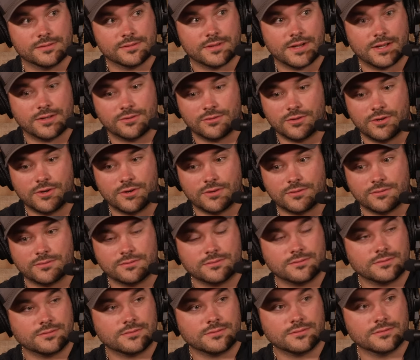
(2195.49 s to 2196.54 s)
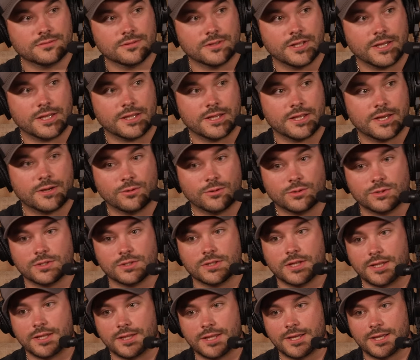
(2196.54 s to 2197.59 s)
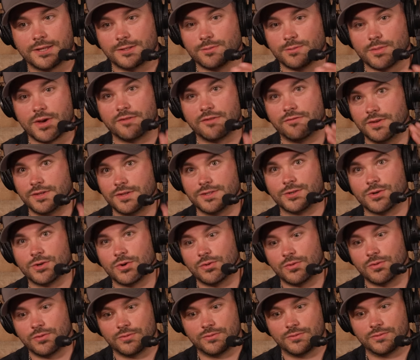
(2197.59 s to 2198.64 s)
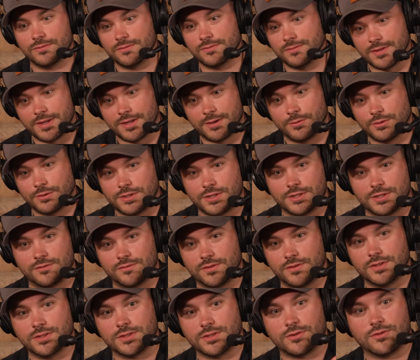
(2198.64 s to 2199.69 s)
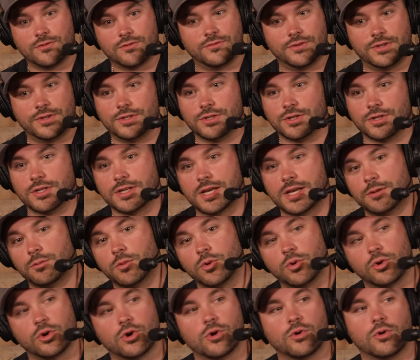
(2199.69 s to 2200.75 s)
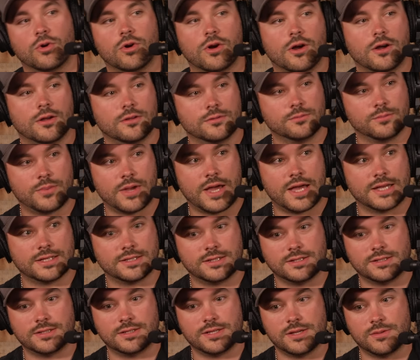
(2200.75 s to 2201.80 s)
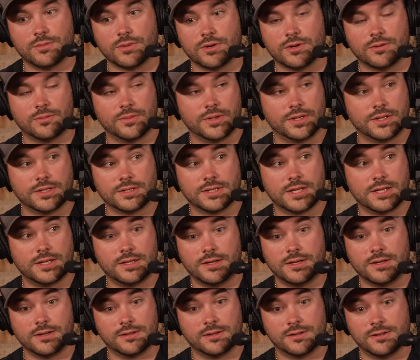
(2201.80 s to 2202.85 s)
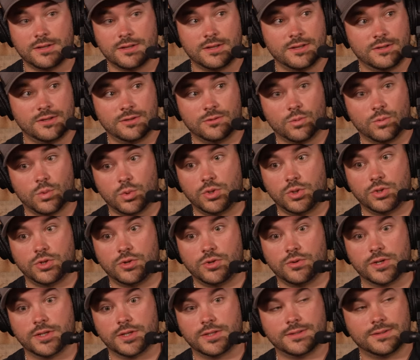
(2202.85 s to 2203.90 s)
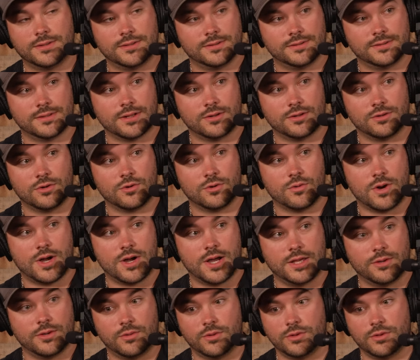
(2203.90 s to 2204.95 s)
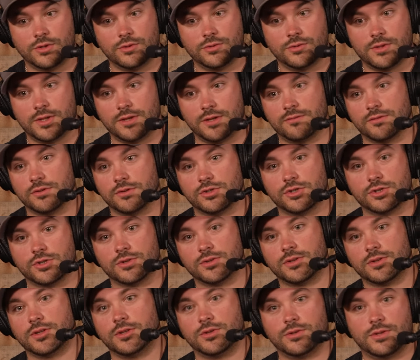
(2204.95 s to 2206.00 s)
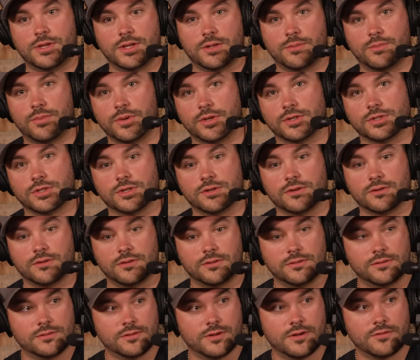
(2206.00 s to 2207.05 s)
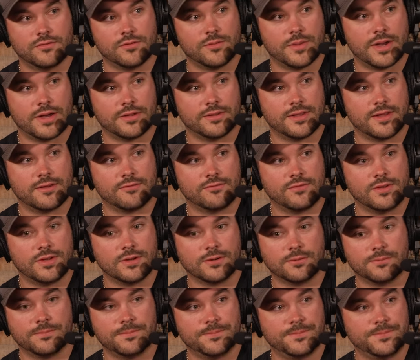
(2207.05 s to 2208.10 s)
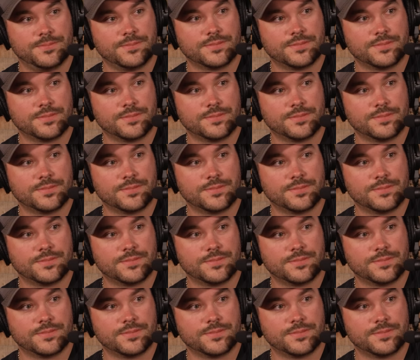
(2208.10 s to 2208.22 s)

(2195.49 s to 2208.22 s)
I don't hmm. know. Like that was like that's my physical. That was his physical feature. I won't go cro- past this timber because that deer wouldn't do it. I don't know why. you'd think for sure that you'd get a picture of him out in that field?